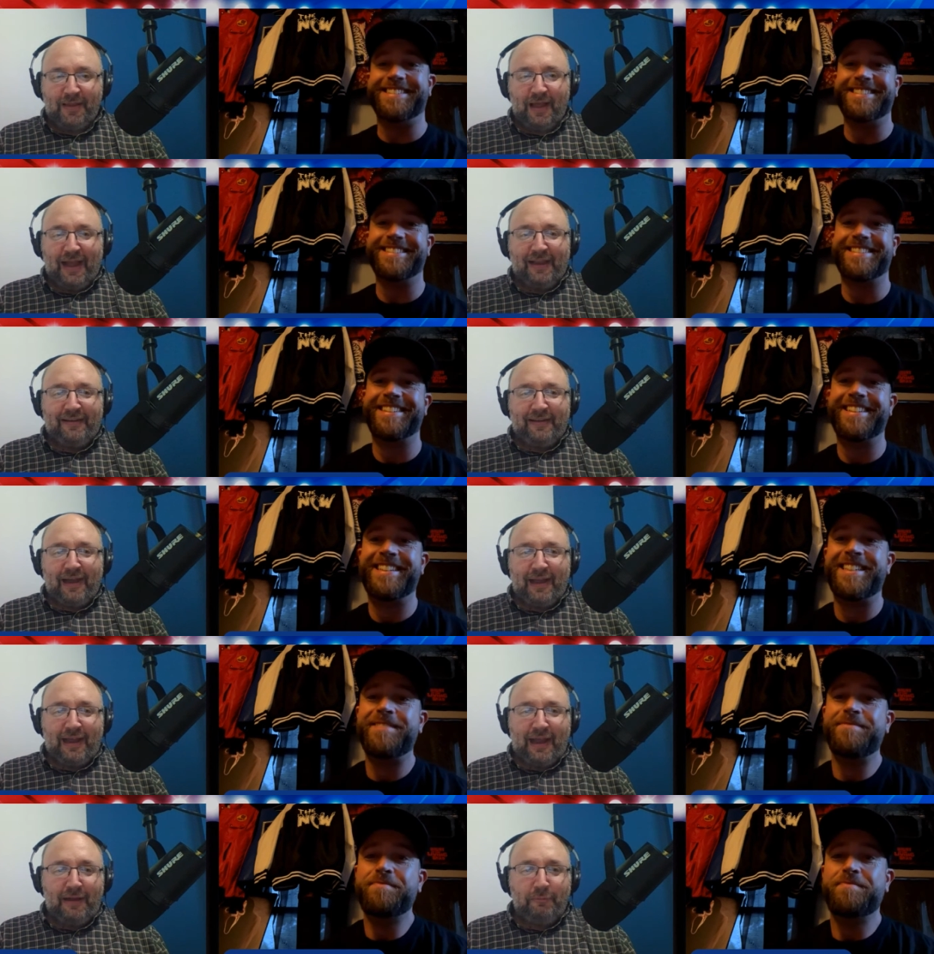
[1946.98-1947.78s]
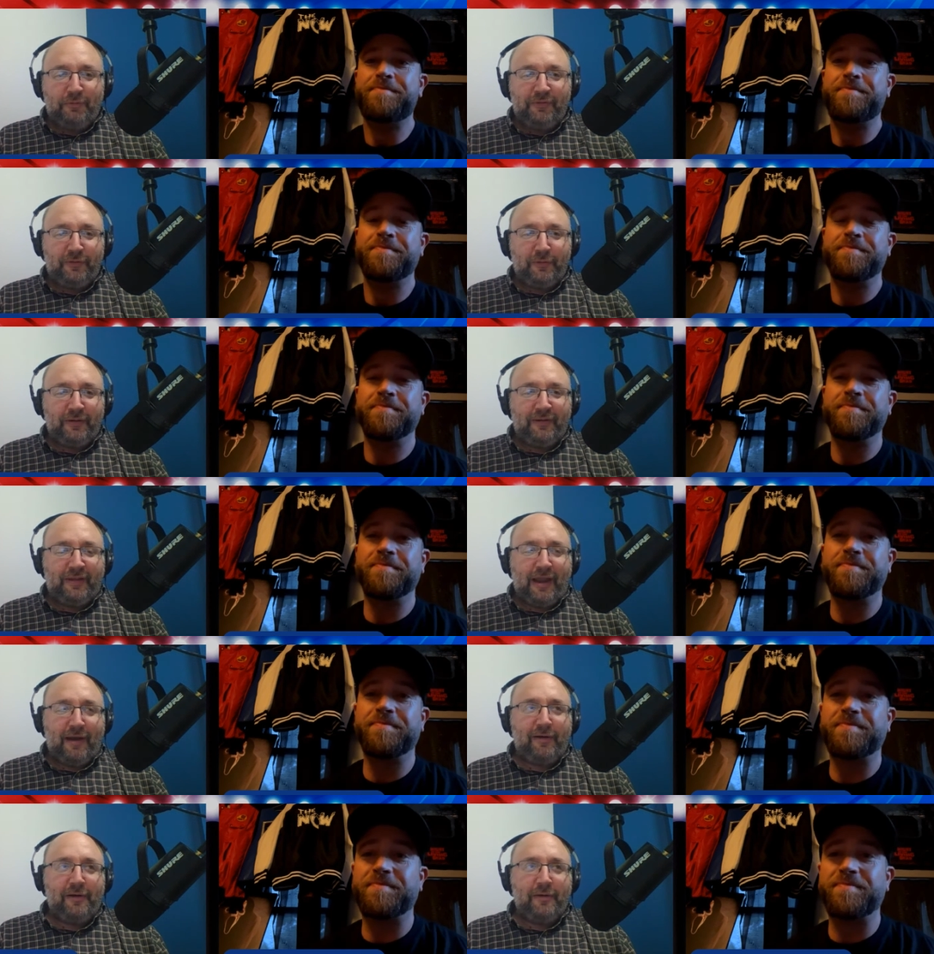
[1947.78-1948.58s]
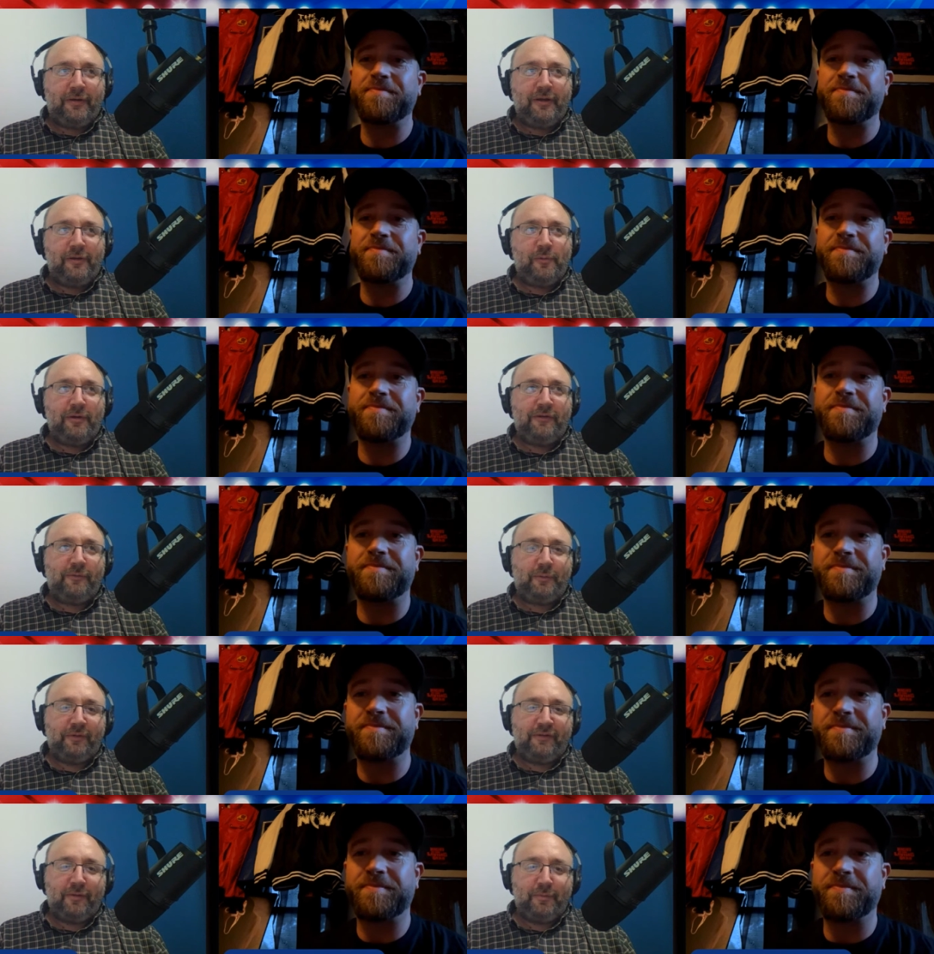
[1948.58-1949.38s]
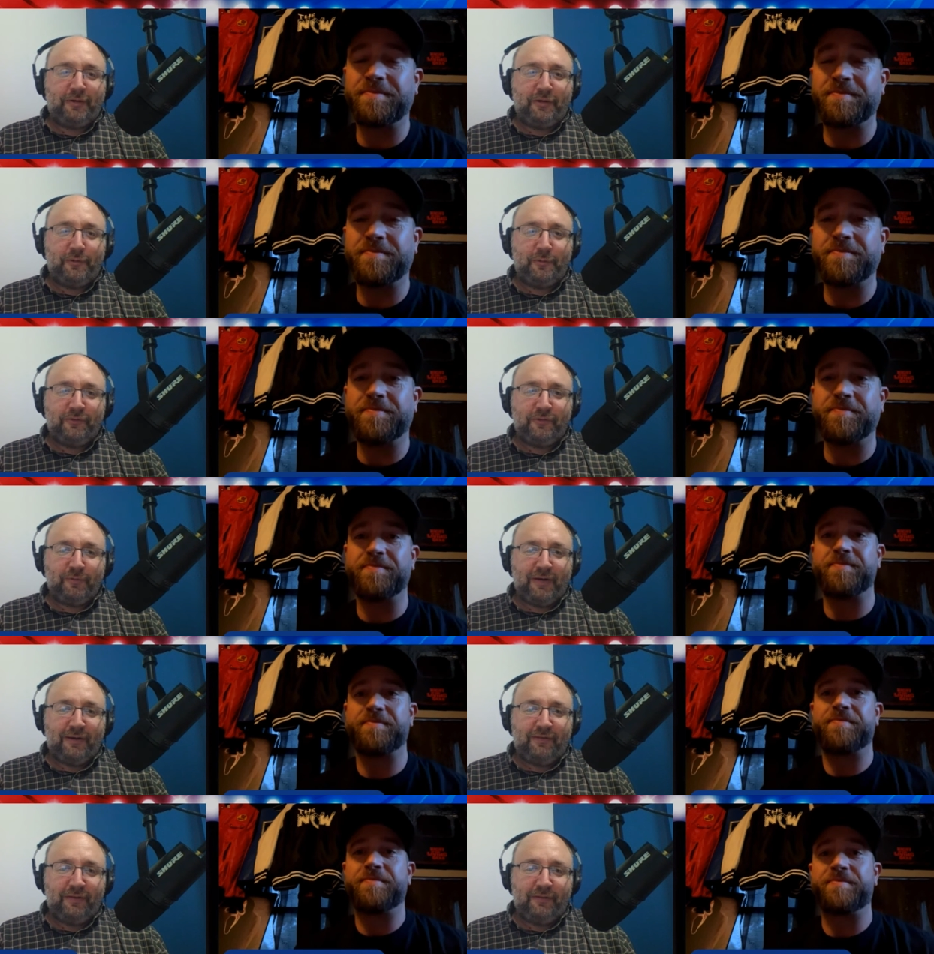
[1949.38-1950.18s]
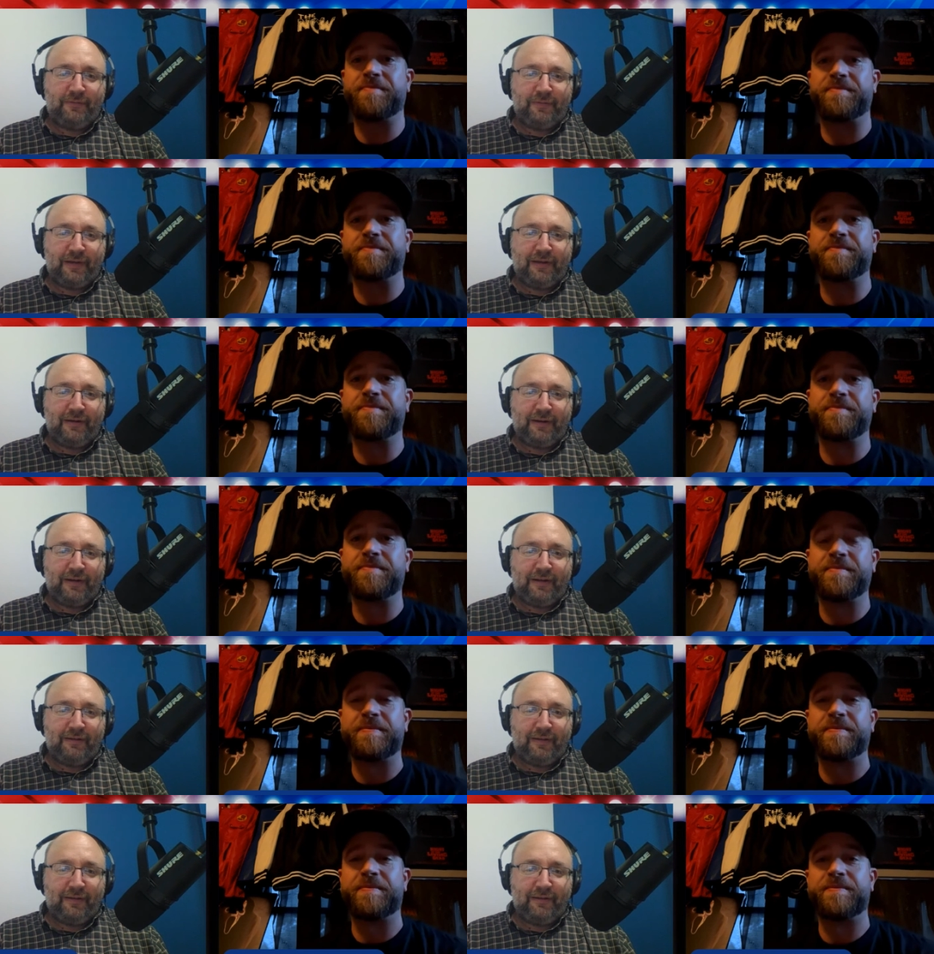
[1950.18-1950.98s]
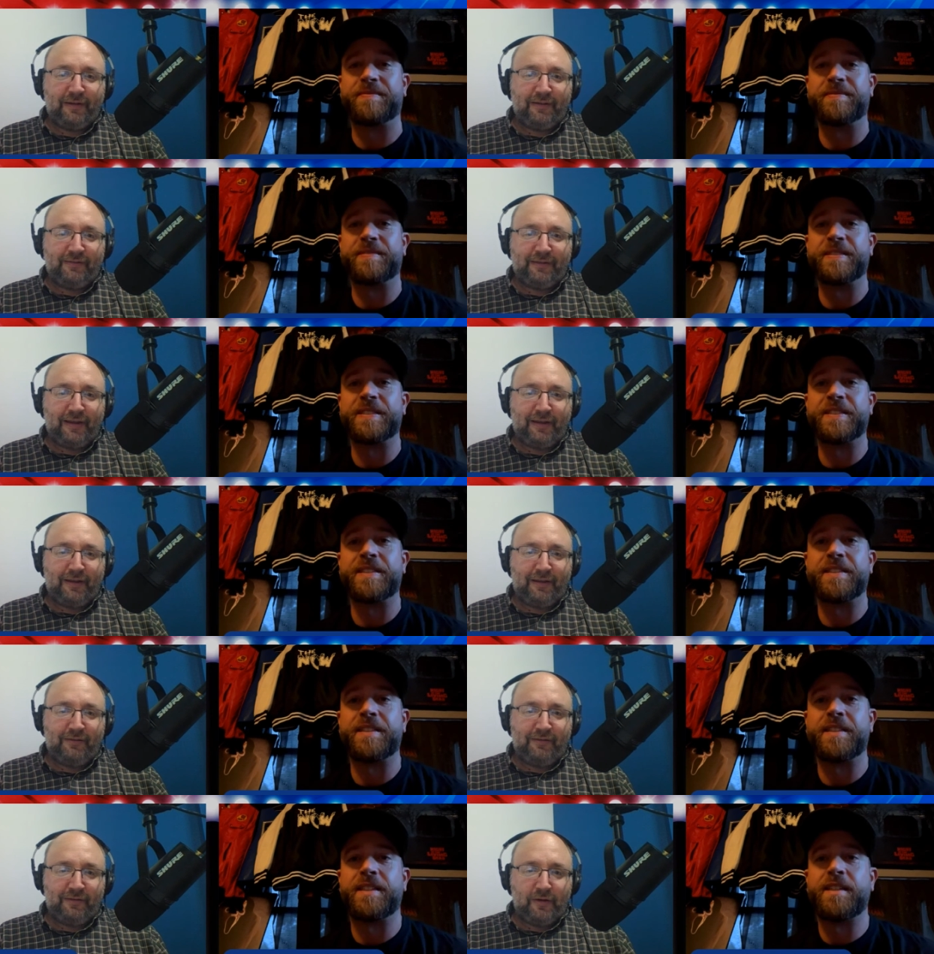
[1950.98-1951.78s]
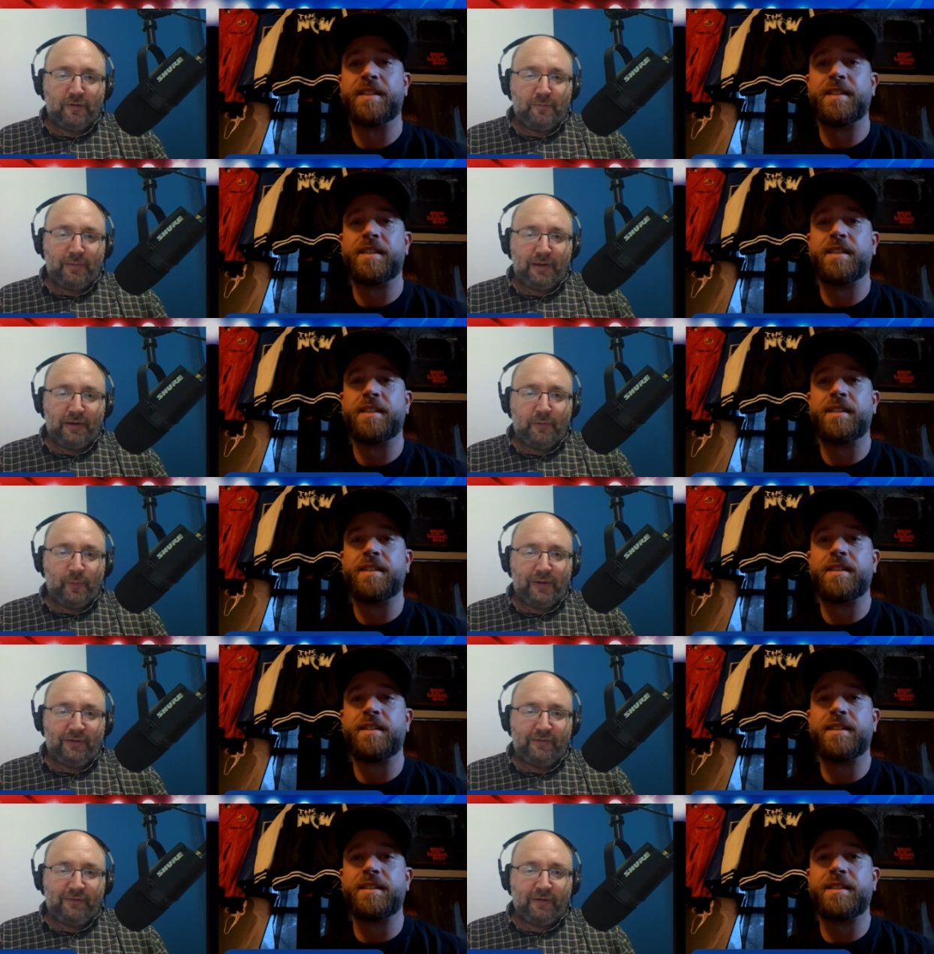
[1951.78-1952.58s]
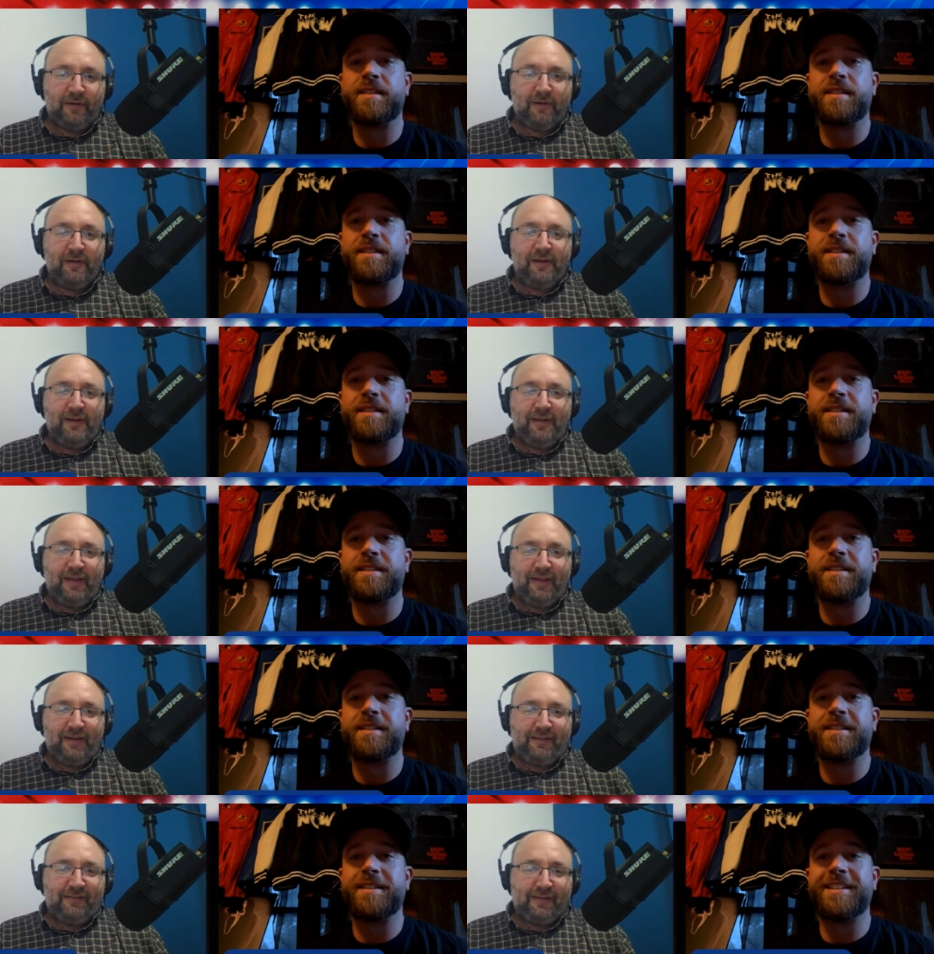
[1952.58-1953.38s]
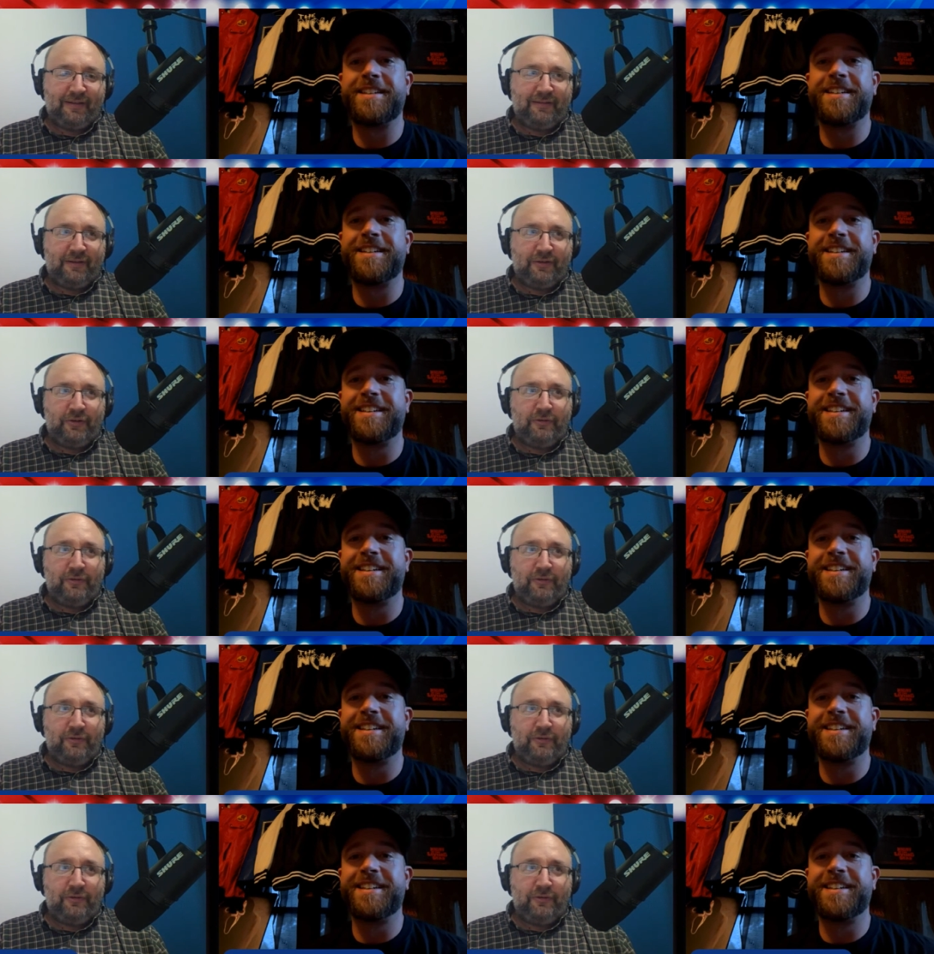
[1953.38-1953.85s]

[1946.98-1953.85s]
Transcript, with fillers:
Speaker 1: I was doing karaoke once with somebody who was a wrestling fan, and I did "Say It Ain't So" by Weezer, and he said, "Did you